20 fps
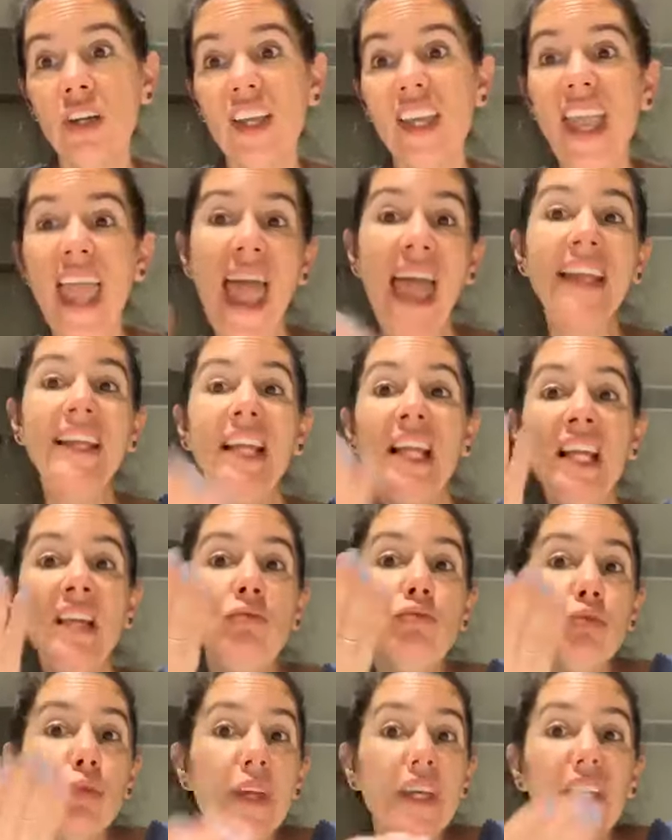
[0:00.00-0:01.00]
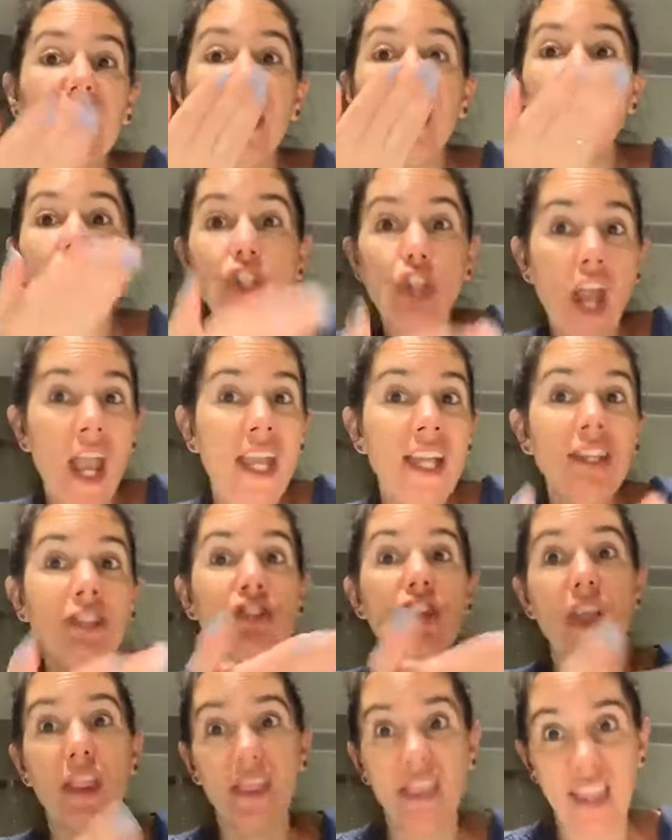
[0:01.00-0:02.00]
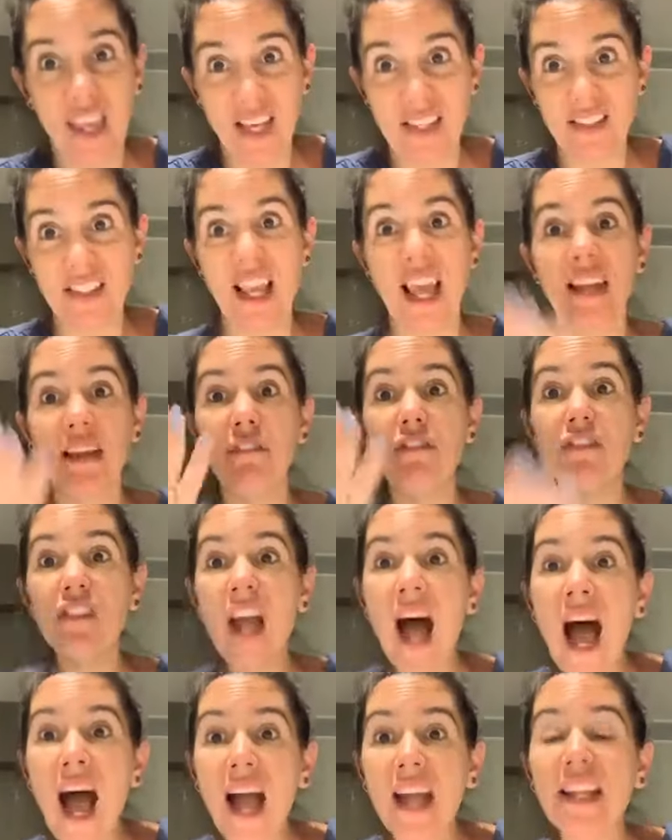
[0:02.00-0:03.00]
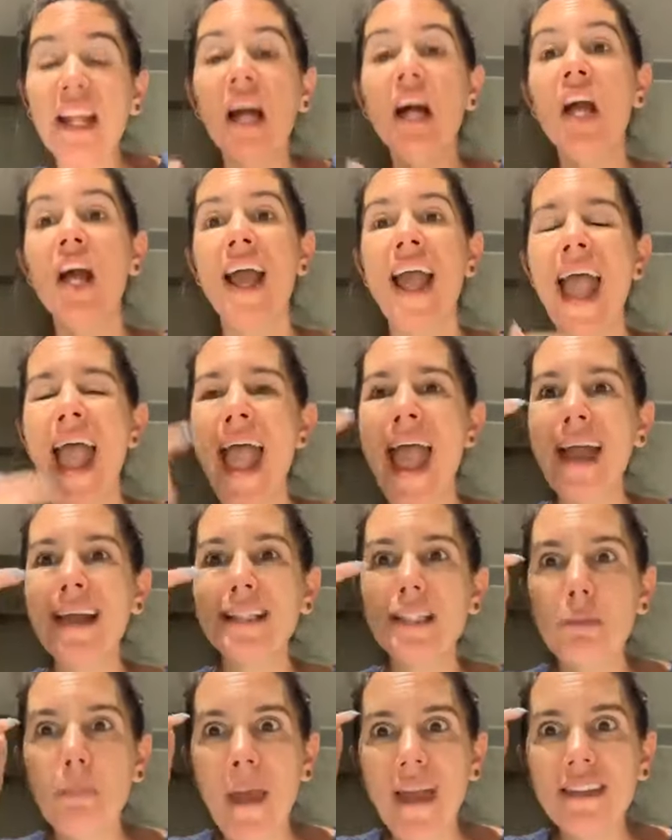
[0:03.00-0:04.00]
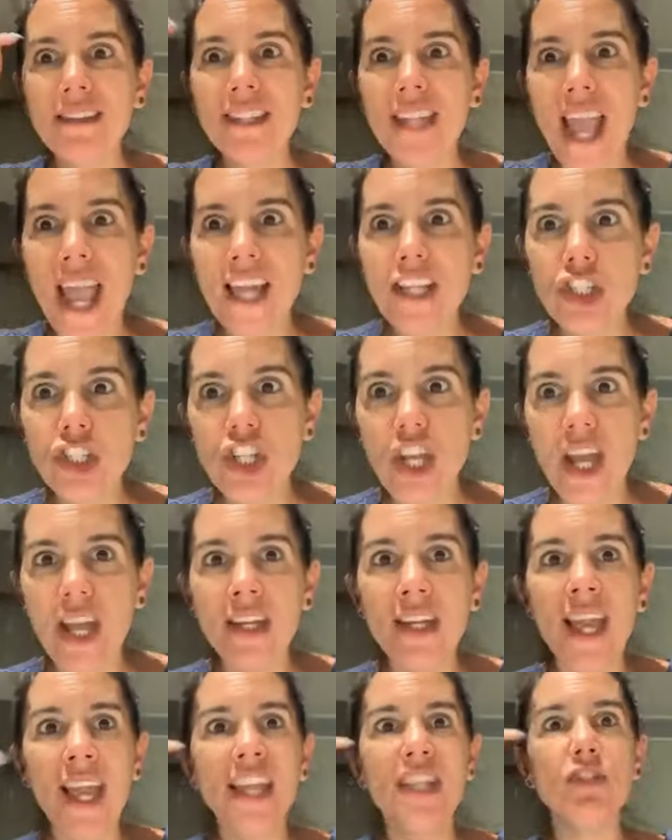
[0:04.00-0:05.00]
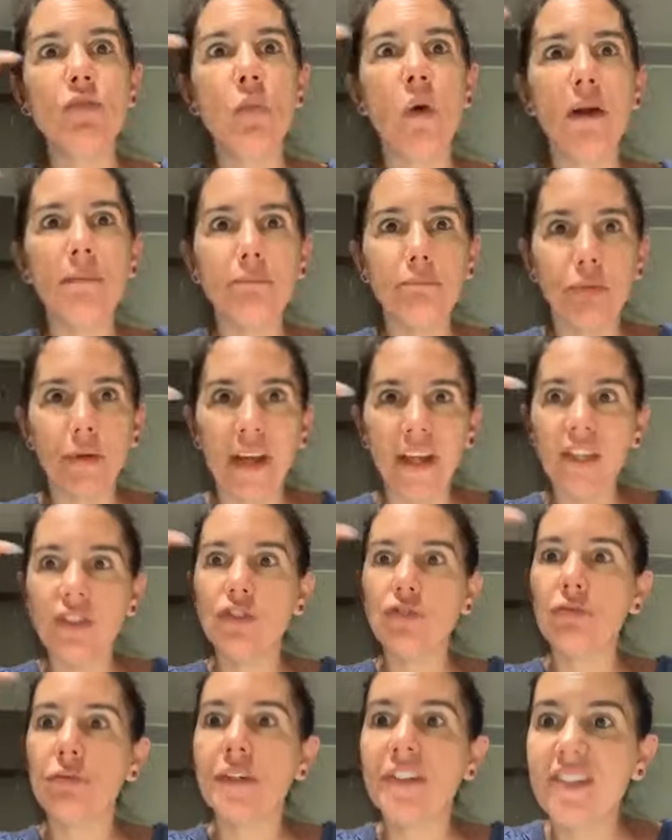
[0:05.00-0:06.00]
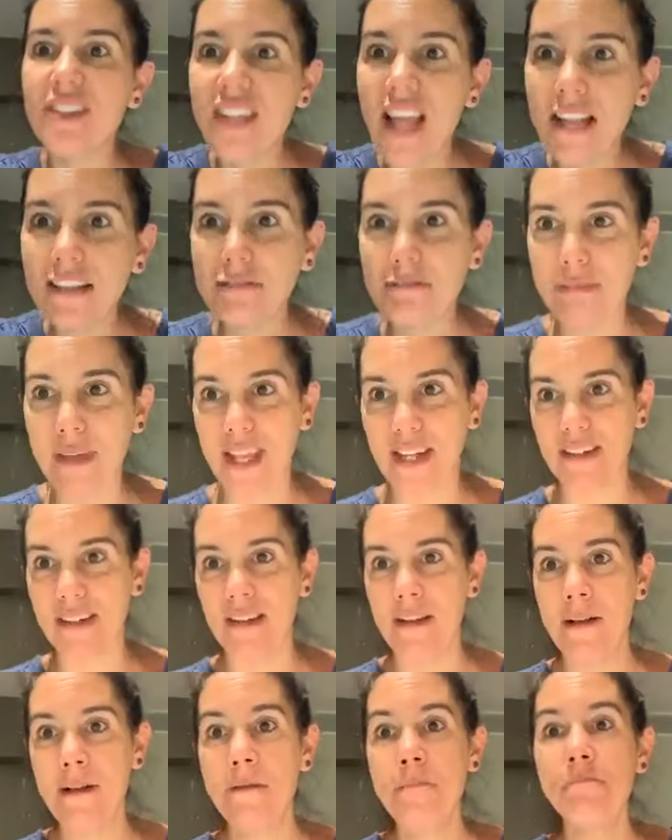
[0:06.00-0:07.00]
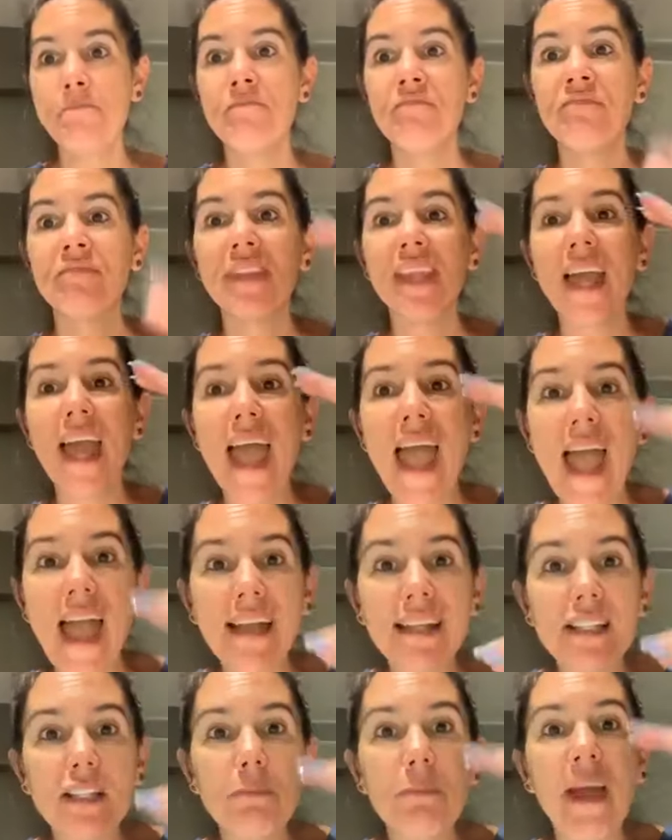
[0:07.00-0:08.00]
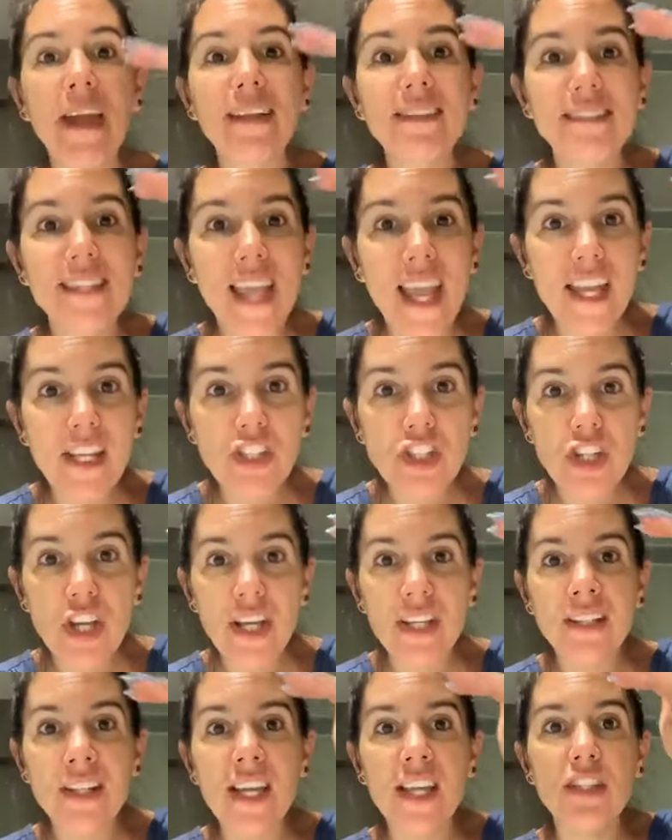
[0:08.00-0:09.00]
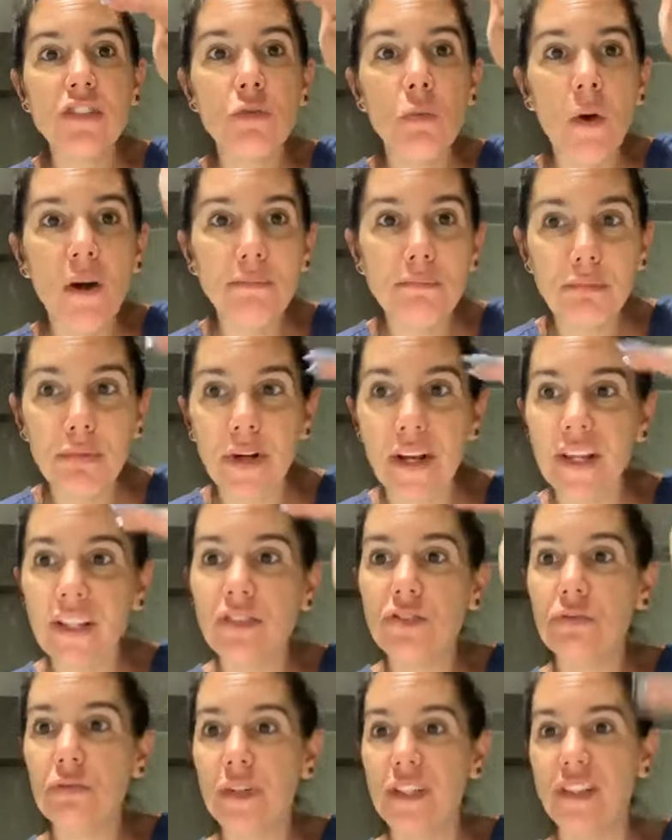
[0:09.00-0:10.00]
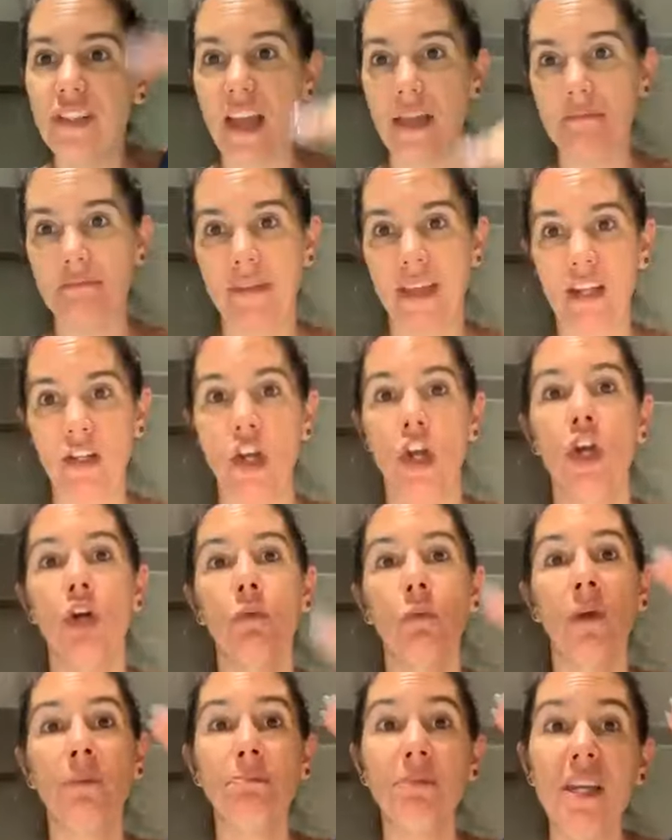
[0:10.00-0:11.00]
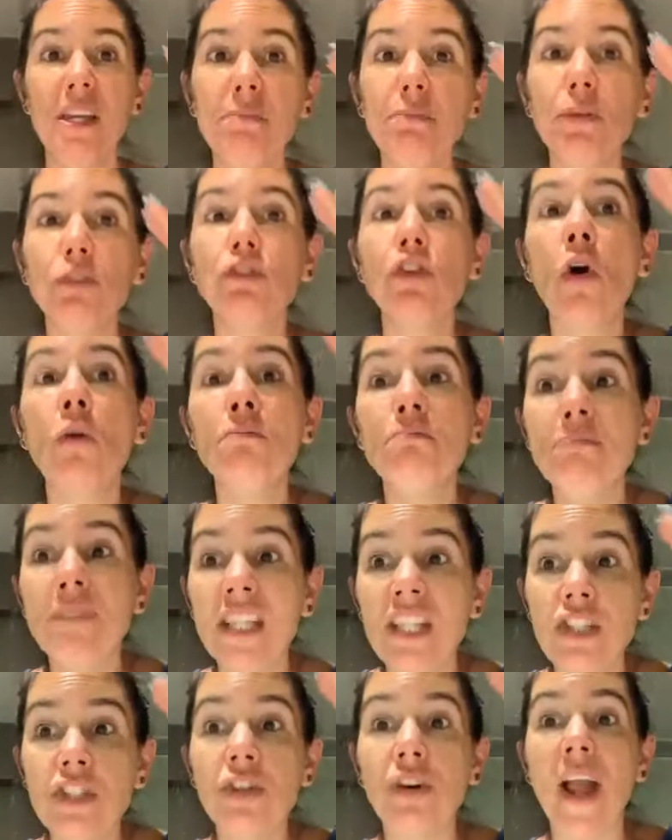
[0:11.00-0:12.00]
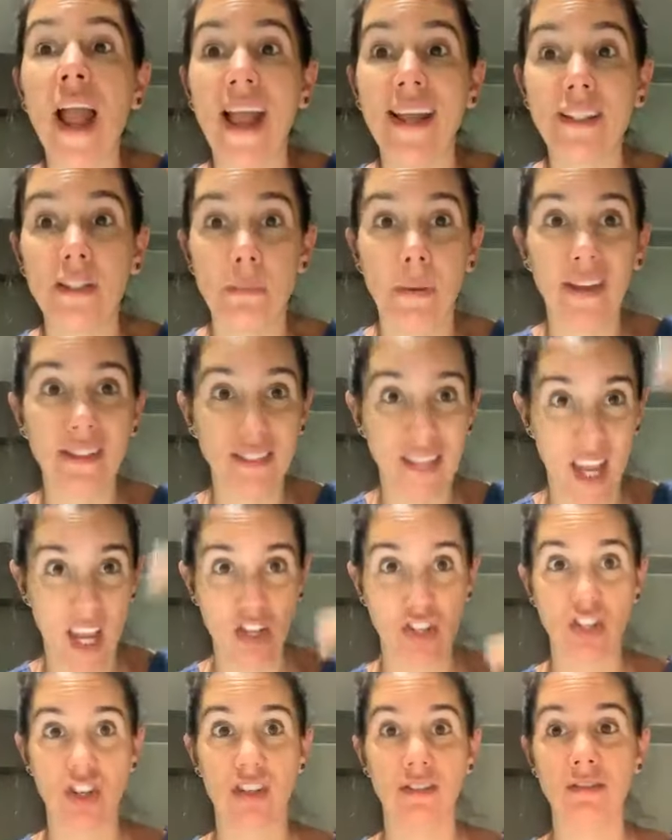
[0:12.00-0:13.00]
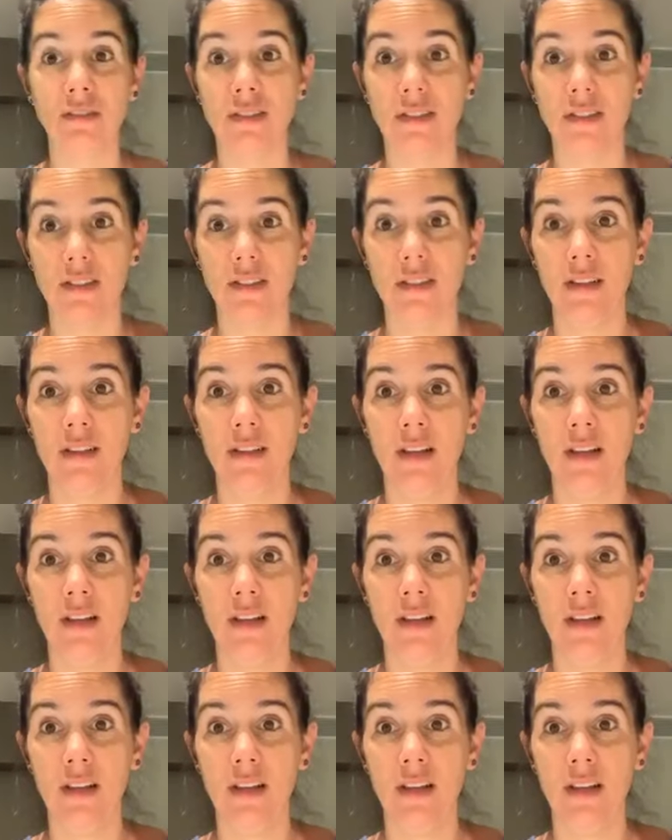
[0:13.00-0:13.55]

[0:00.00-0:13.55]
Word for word: Can he really change this? And if not, expectation is what brings resentment. Expectation is what brings resentment. When people don't meet your expectations,